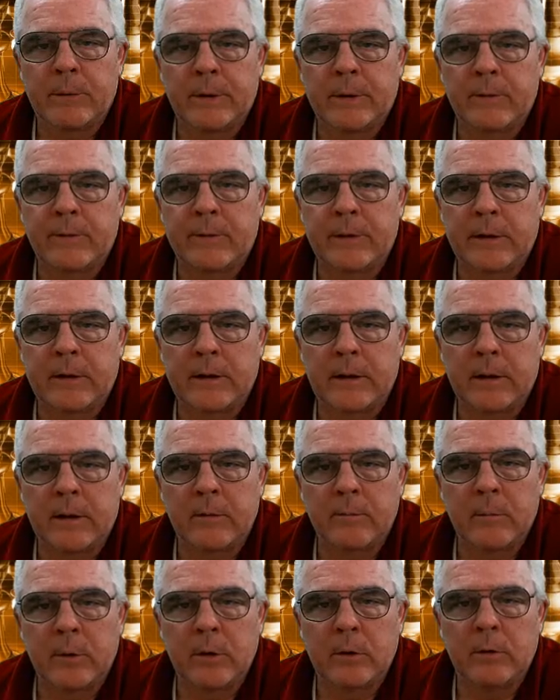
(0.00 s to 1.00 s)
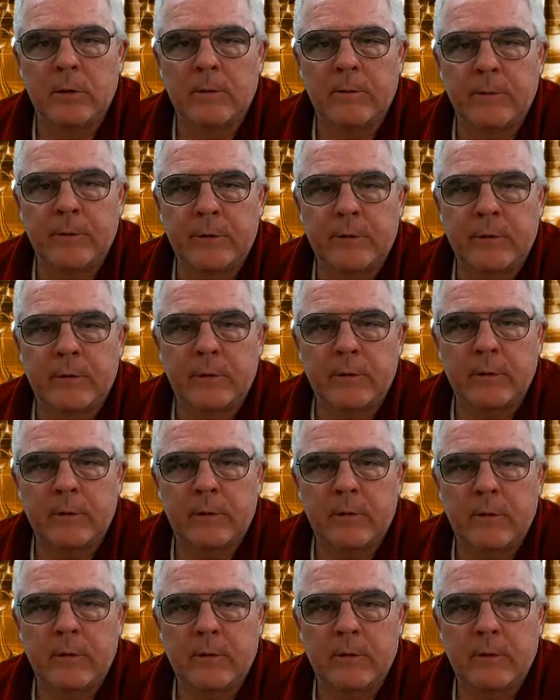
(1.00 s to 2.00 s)
if the king moves,
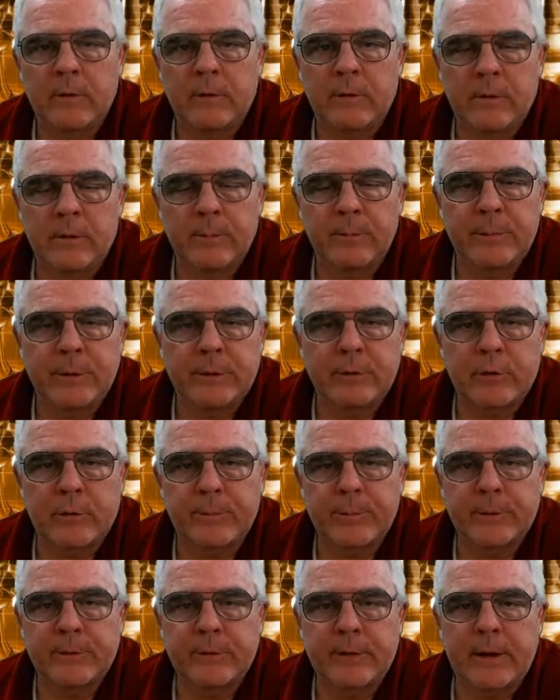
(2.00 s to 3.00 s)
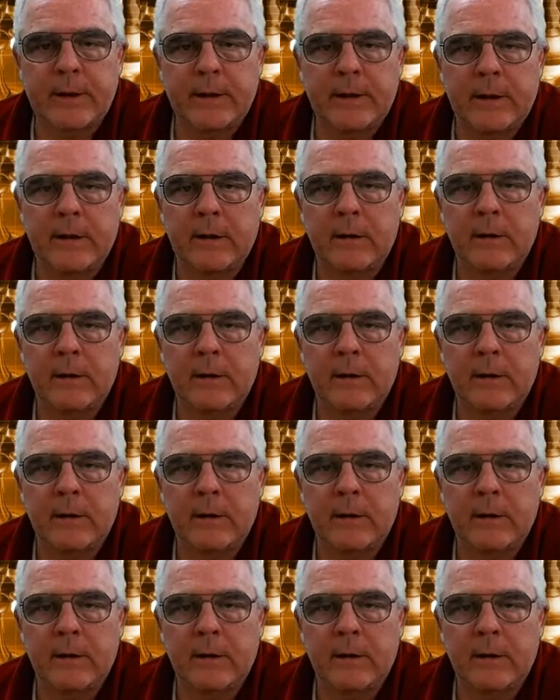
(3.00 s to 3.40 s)
the bishop is hanging.